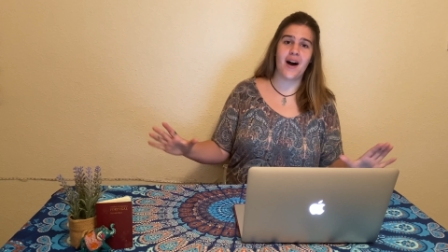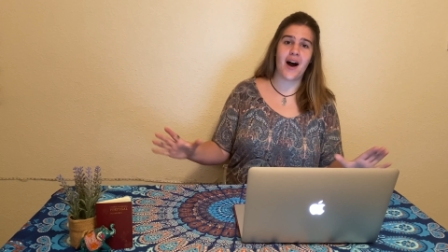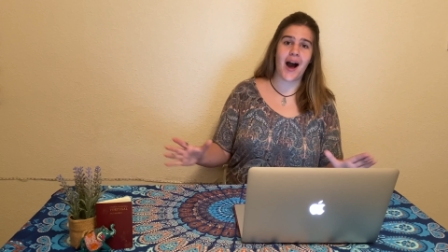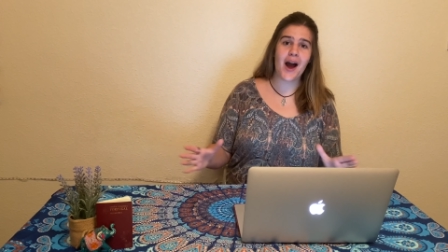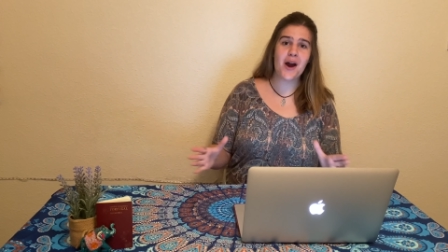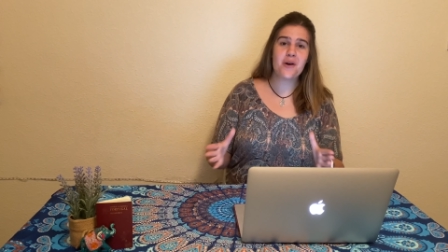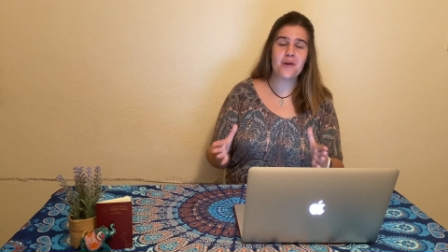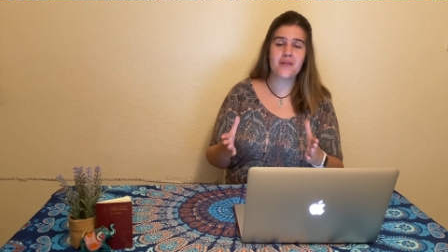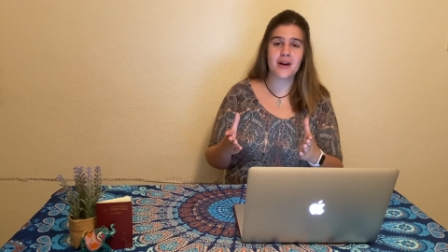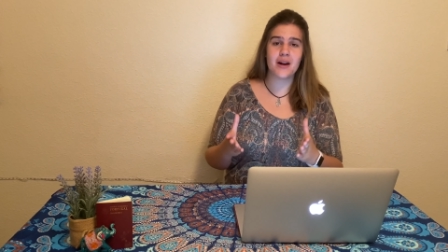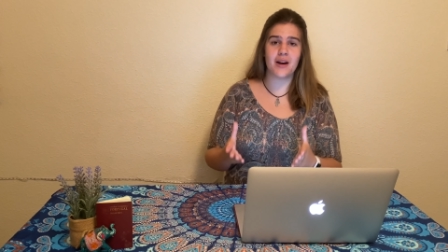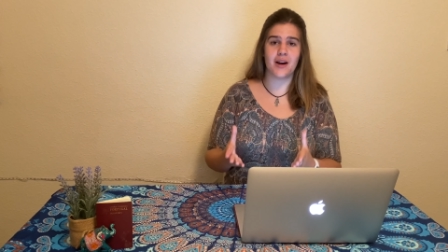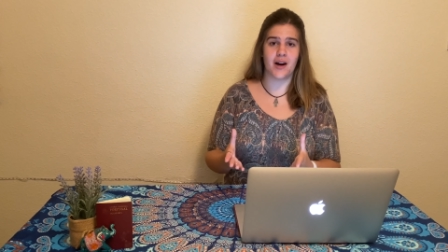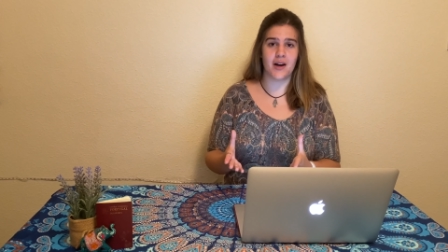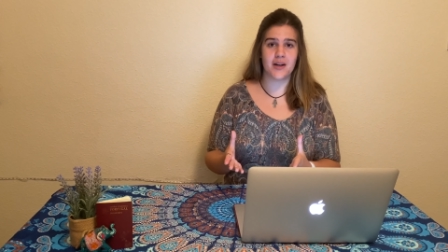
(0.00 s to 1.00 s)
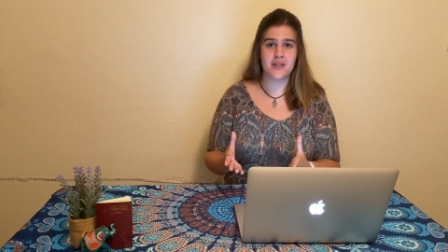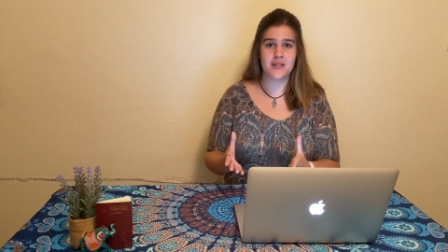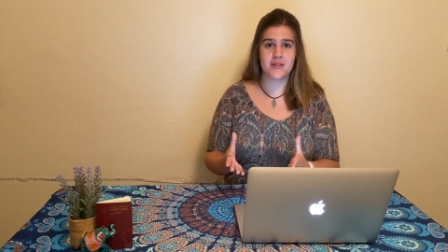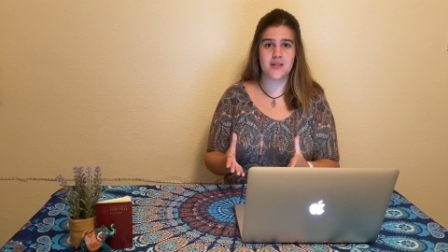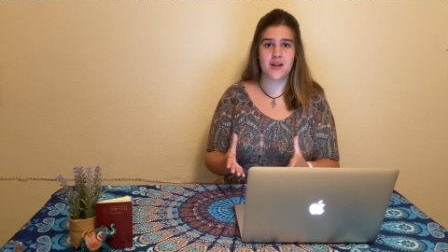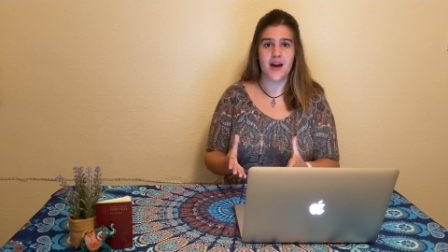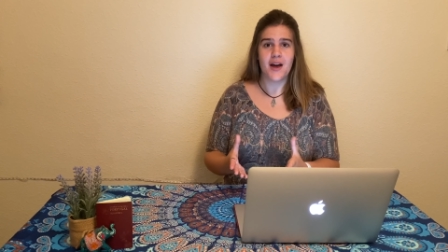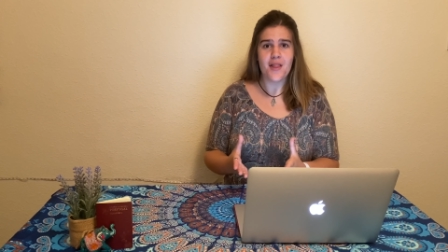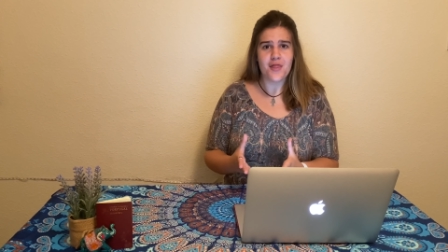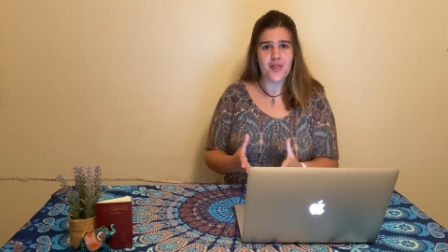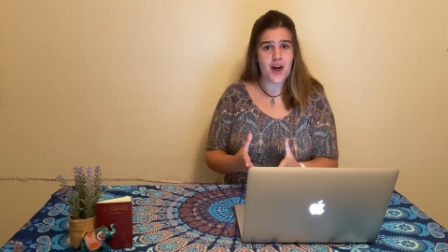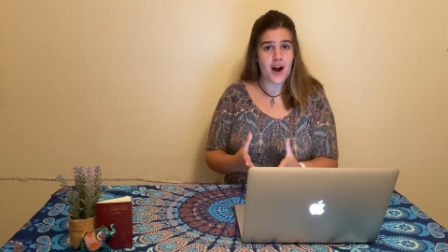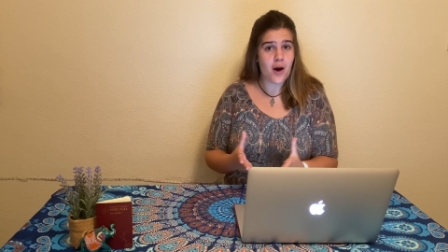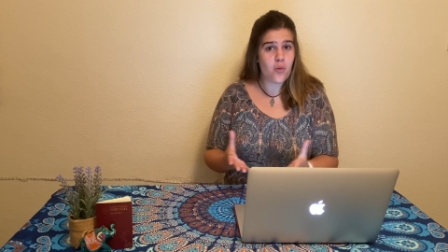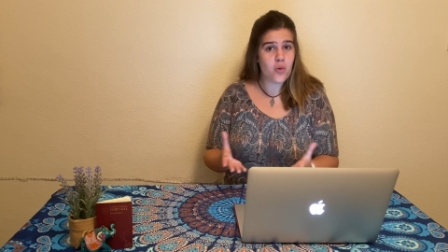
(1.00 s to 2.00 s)
I realized
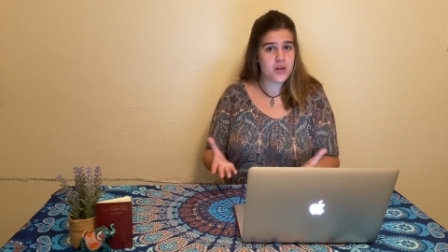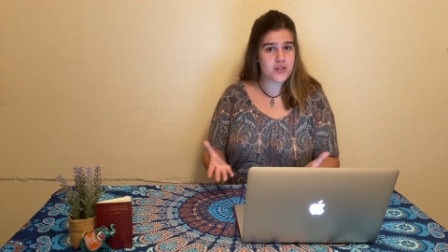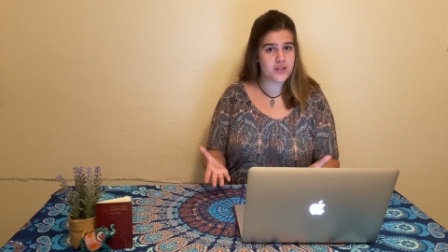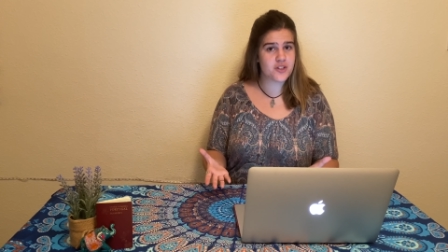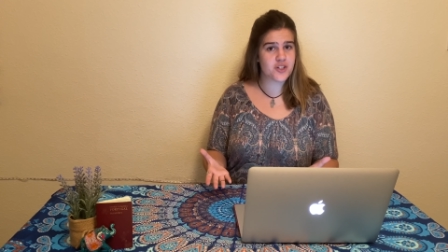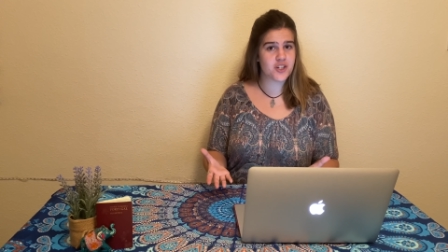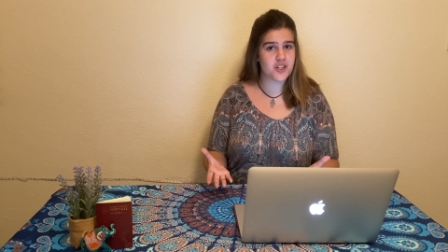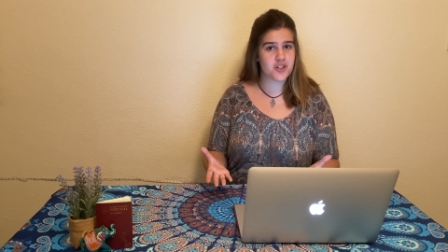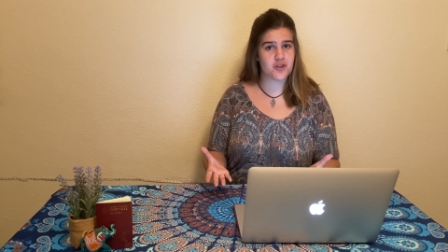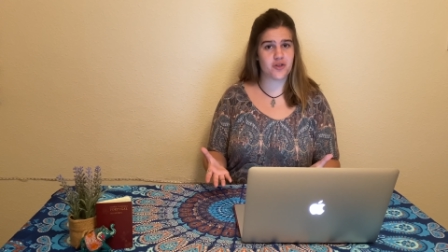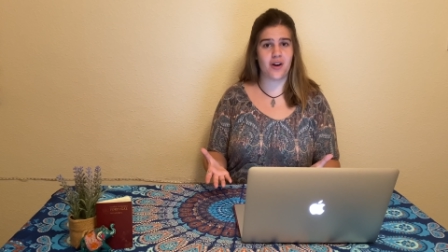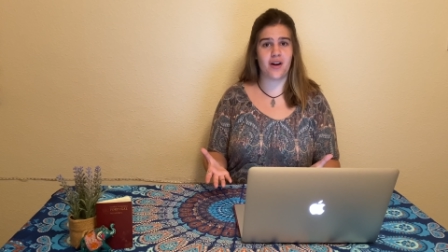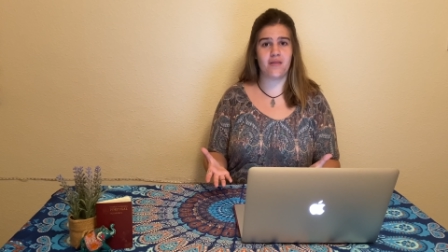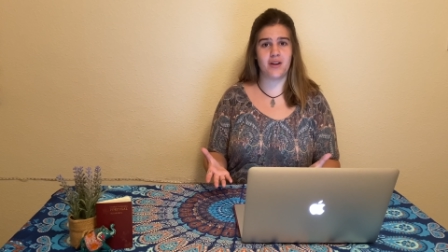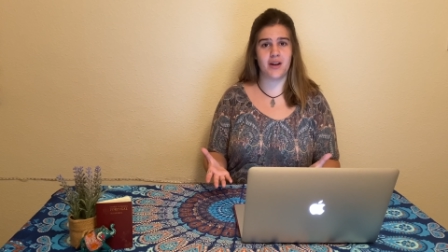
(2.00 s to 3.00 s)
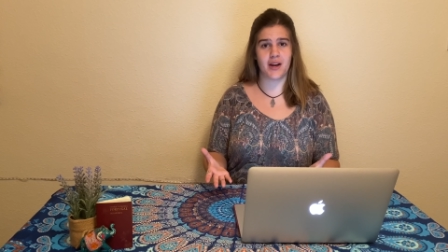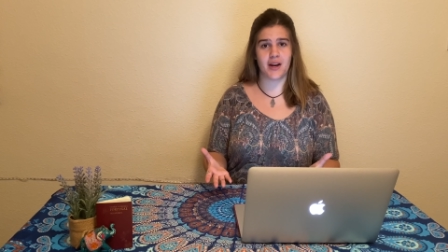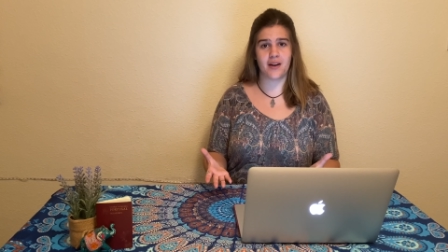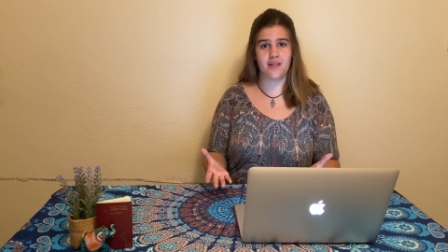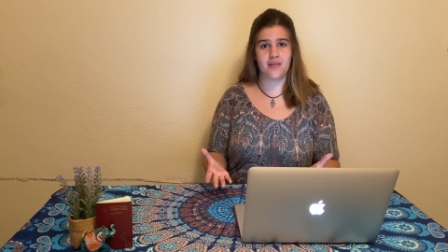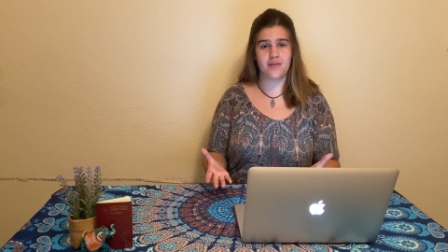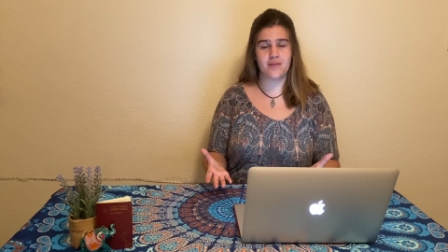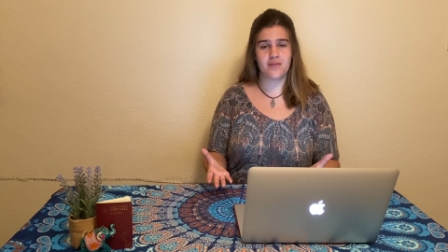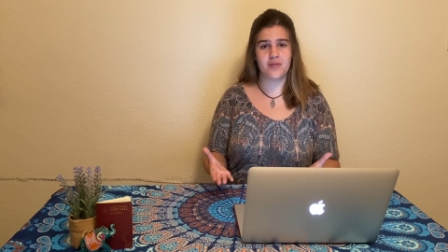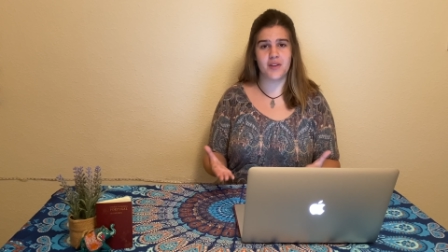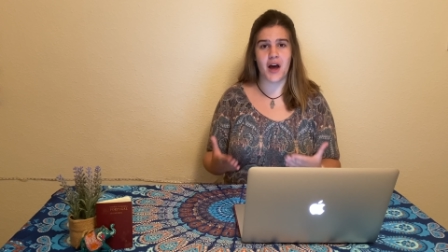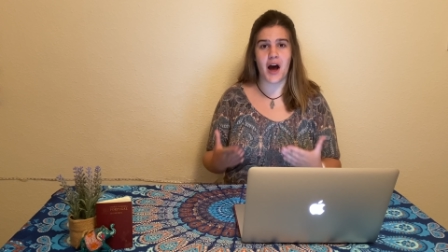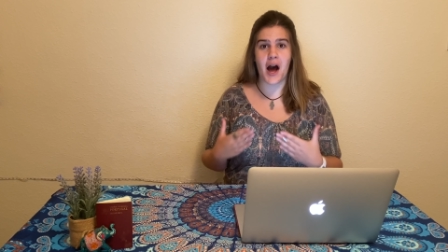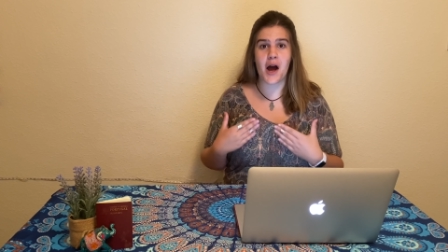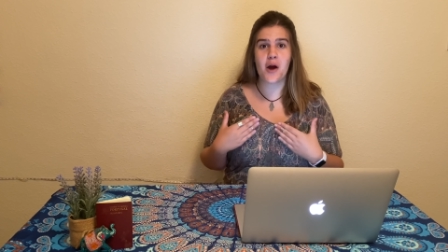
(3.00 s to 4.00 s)
that I wasn't just traveling,
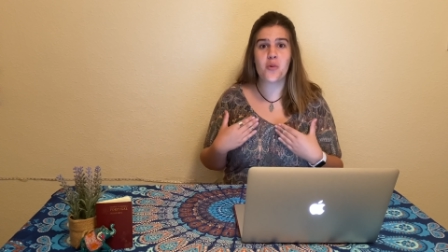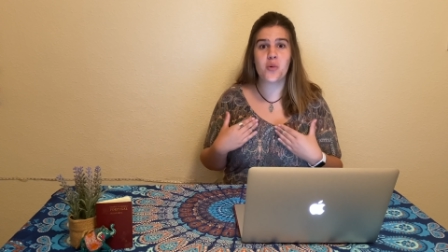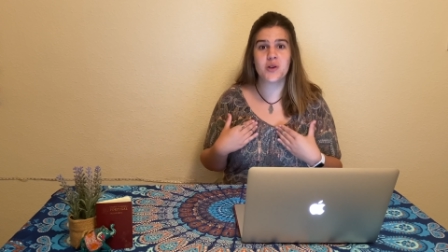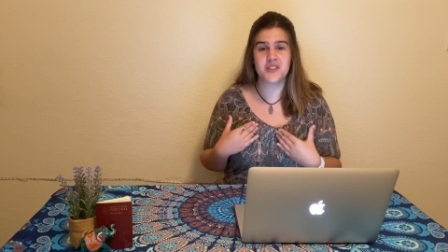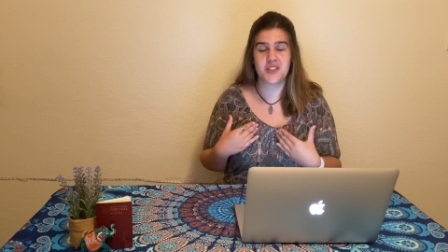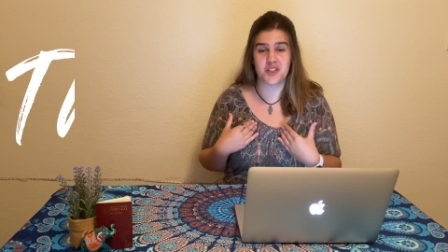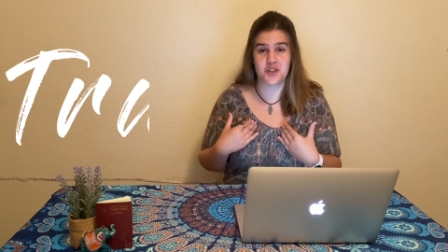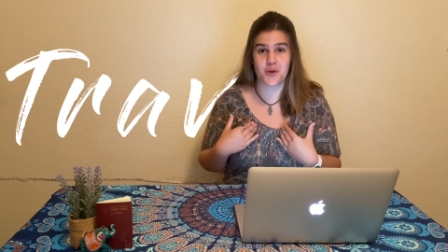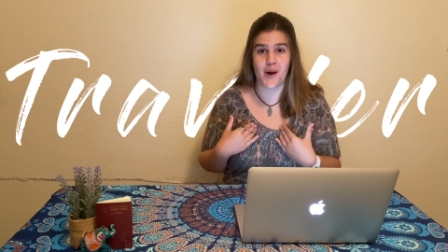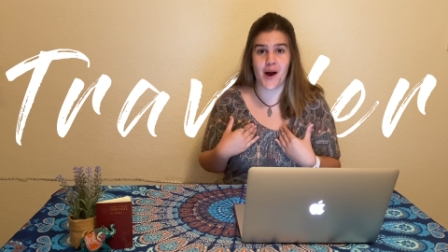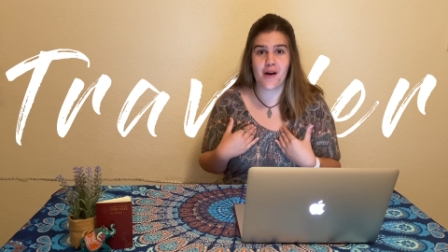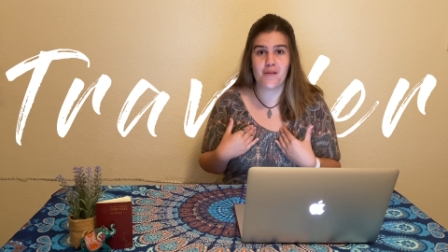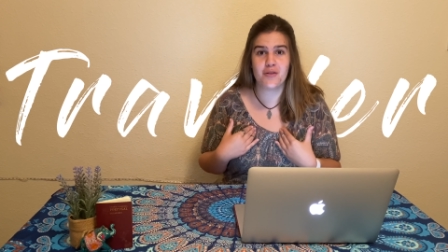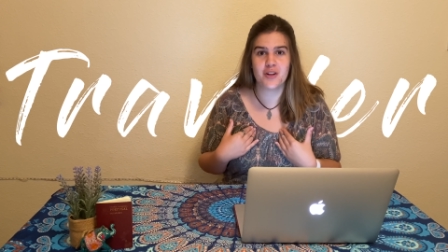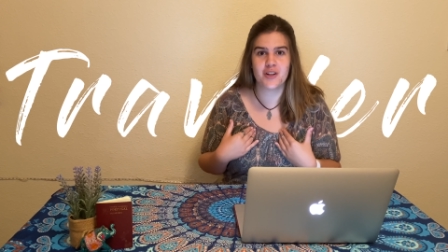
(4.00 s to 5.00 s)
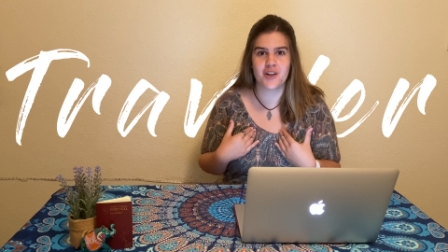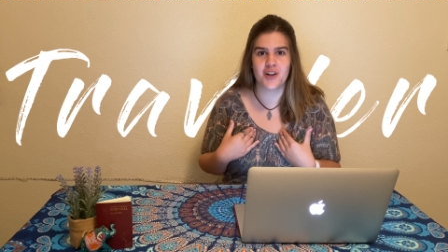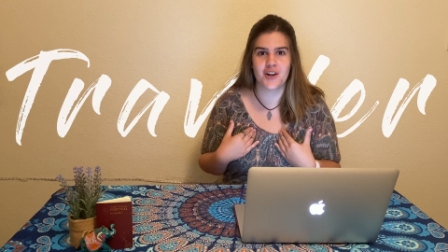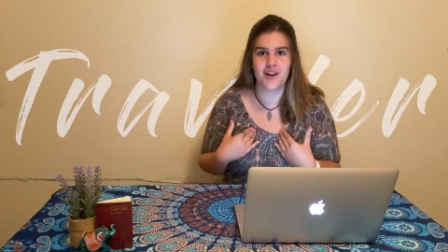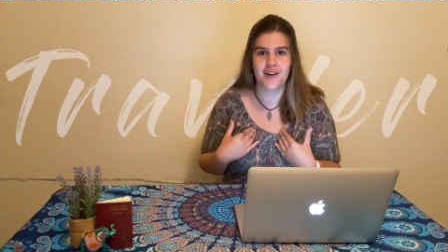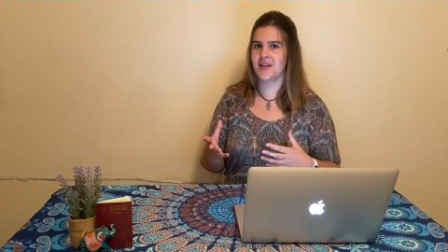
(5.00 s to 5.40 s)
I was a traveler.